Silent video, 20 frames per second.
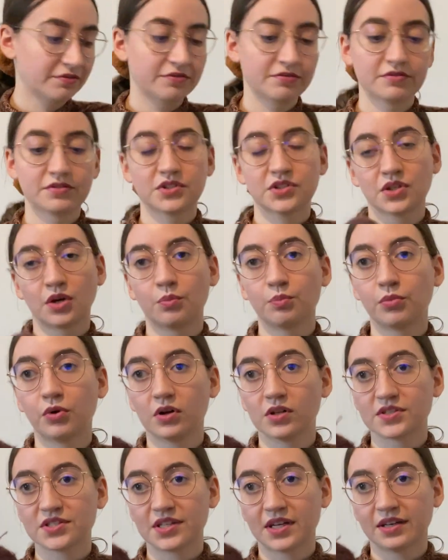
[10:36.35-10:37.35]
some
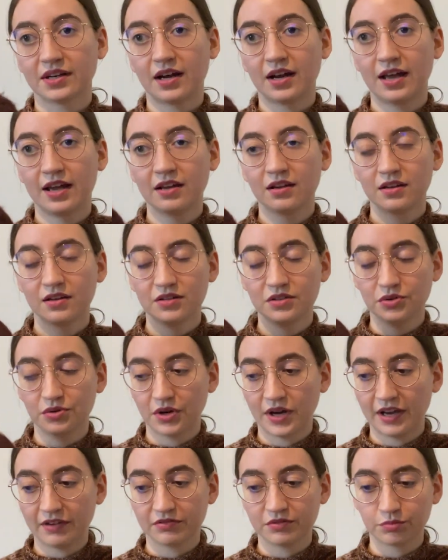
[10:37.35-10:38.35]
balls that you
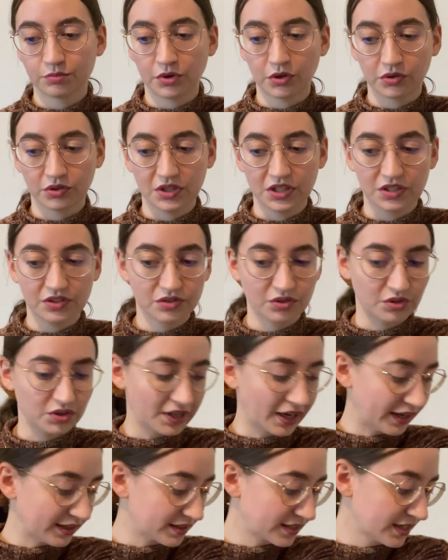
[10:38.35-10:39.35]
haven't broken into
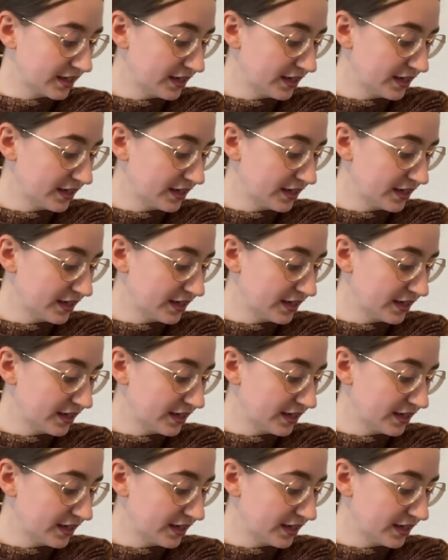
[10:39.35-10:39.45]
yet.